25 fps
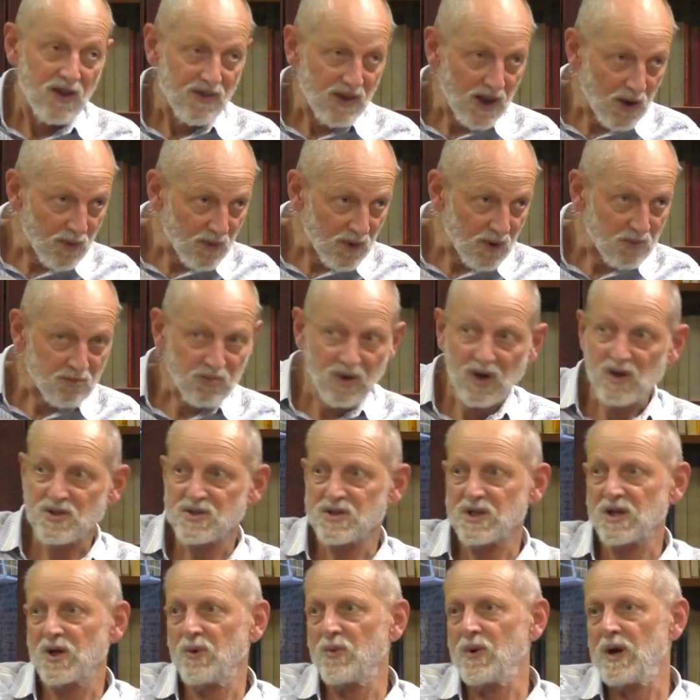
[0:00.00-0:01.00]
that one
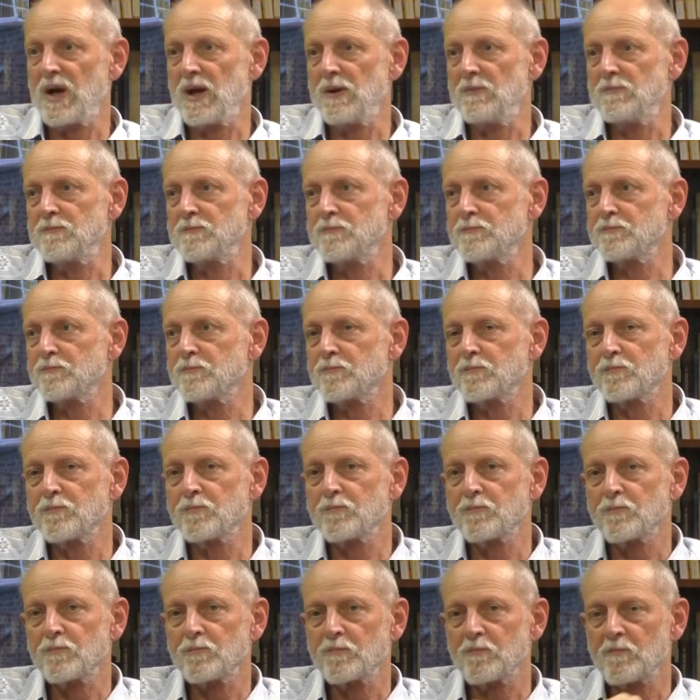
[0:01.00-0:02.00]
passing
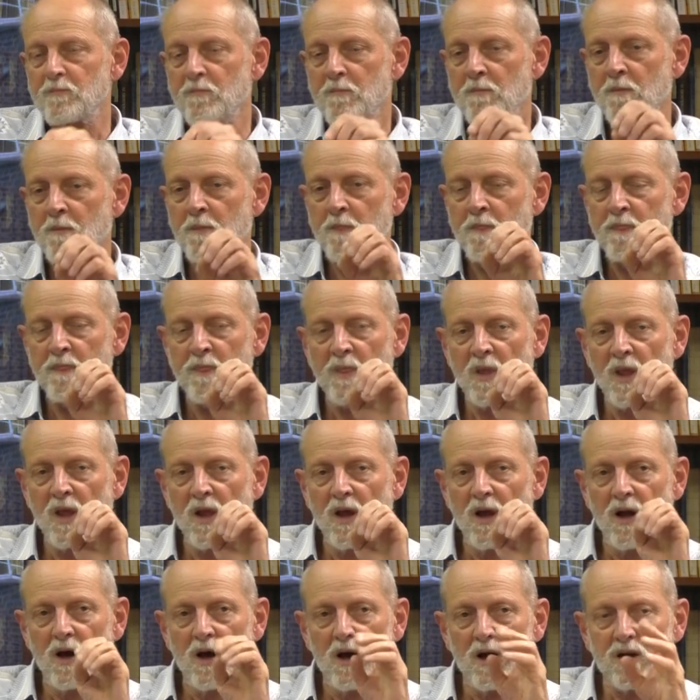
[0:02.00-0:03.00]
away.
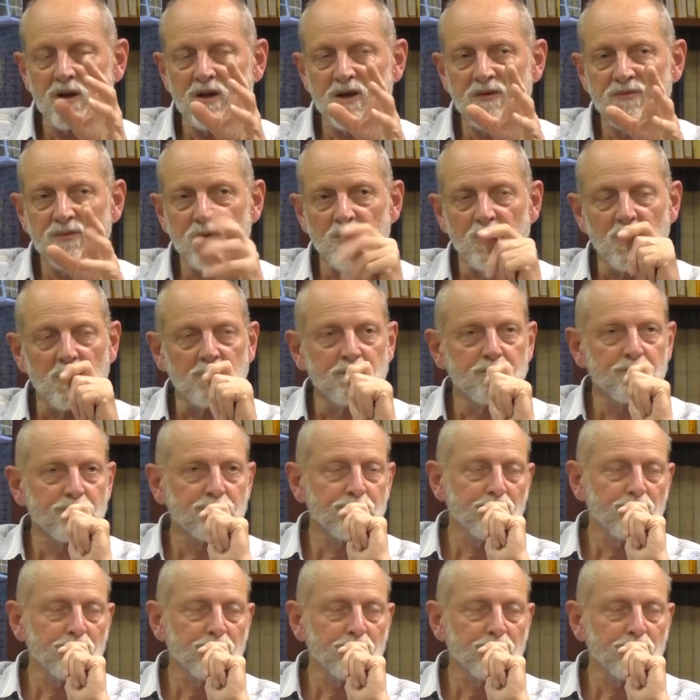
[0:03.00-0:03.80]
I give you a,